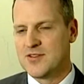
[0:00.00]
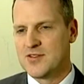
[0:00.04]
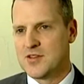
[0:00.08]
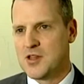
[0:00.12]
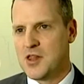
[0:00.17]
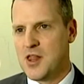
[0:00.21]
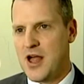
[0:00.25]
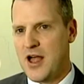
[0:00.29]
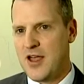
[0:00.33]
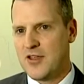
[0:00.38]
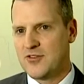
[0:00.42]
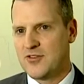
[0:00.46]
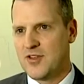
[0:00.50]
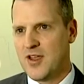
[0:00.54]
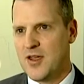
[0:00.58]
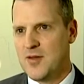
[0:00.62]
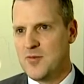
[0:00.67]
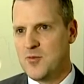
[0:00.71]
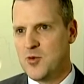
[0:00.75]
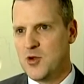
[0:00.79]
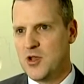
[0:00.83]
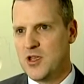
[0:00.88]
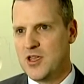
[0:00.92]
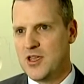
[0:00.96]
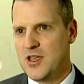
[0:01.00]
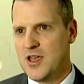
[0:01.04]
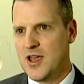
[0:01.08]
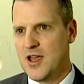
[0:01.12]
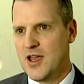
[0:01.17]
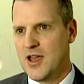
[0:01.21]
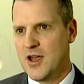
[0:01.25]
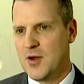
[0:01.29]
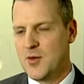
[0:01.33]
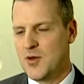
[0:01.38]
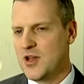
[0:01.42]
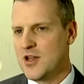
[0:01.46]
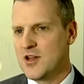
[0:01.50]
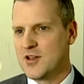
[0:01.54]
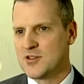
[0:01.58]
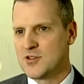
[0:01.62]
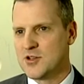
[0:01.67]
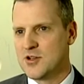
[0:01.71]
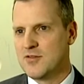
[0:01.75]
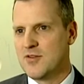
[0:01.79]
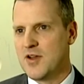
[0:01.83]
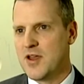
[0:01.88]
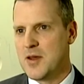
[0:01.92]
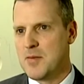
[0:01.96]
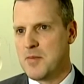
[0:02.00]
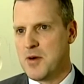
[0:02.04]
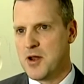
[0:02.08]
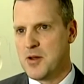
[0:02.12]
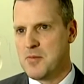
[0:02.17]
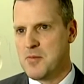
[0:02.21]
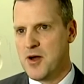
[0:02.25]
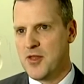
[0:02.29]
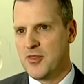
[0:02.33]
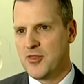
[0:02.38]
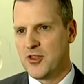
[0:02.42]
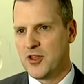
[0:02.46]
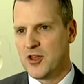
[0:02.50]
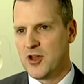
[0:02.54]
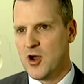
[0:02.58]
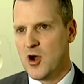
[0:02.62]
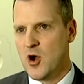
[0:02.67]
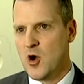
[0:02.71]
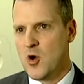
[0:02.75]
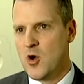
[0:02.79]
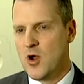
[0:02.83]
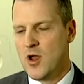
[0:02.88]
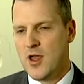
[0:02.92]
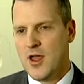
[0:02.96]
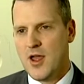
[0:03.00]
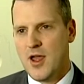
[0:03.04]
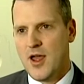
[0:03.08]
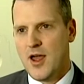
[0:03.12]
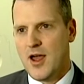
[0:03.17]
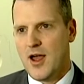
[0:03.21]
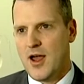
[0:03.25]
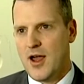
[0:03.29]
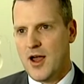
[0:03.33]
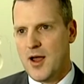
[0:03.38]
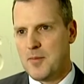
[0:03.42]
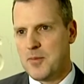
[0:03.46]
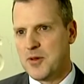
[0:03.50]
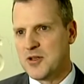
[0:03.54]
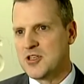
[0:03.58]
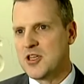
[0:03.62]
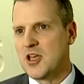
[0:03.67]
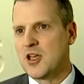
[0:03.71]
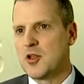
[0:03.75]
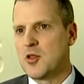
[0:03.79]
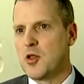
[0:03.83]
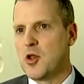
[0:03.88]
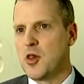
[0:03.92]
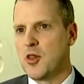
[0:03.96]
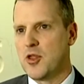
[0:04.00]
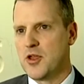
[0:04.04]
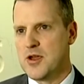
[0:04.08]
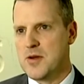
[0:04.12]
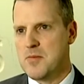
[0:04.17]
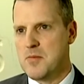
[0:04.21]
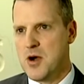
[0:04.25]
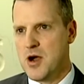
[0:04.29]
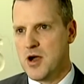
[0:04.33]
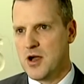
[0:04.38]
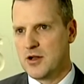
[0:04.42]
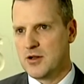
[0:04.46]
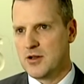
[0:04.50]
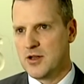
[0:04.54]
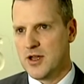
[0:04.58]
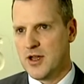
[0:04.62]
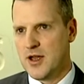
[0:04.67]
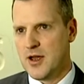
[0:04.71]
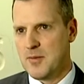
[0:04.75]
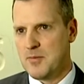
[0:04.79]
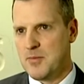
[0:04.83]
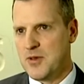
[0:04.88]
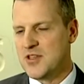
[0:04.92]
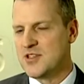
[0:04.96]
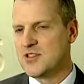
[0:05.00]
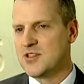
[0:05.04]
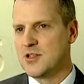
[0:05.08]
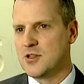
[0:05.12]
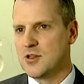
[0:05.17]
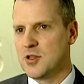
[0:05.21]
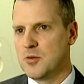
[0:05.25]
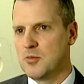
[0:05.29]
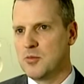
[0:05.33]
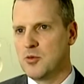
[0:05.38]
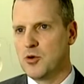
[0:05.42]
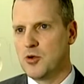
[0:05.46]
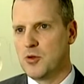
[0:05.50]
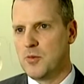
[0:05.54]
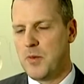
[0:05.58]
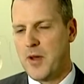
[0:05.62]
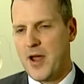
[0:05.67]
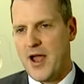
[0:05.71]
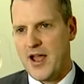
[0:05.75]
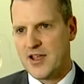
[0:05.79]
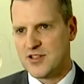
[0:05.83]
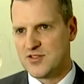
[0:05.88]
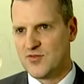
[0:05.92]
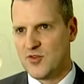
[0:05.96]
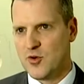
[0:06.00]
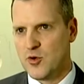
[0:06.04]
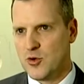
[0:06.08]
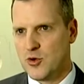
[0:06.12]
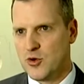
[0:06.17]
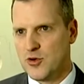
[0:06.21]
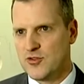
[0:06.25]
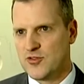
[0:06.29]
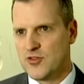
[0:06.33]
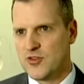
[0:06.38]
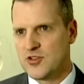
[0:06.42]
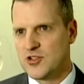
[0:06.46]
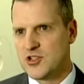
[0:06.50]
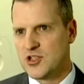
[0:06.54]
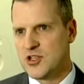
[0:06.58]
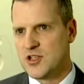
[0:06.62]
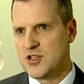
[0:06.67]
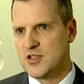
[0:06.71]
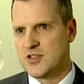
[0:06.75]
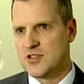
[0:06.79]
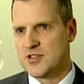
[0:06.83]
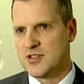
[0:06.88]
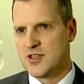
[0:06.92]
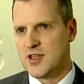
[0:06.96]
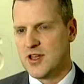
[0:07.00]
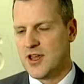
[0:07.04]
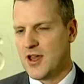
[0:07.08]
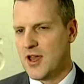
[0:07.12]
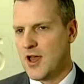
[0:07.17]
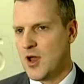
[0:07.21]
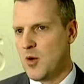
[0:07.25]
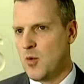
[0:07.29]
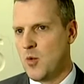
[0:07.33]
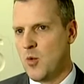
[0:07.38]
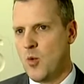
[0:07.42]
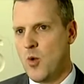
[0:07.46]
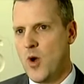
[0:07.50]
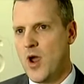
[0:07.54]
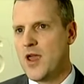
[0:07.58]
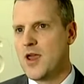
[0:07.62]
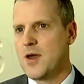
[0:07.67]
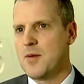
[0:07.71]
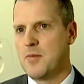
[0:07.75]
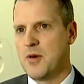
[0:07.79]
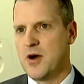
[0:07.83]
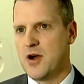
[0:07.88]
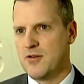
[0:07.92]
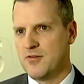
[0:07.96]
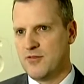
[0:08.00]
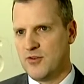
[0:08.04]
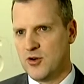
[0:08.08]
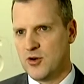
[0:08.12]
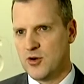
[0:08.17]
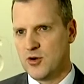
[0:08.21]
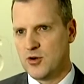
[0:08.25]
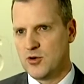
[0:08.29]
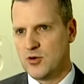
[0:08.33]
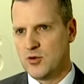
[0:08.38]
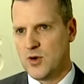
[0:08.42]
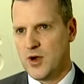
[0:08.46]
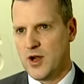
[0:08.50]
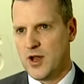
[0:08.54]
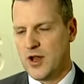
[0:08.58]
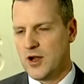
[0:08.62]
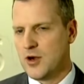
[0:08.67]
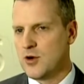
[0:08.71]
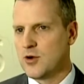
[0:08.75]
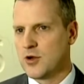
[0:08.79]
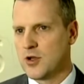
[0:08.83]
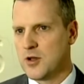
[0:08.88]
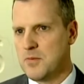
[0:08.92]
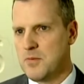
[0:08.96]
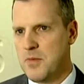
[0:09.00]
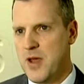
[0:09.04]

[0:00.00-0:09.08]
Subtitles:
since the last time we did a survey about a month ago, particularly among BC Liberal past voters, she's way above her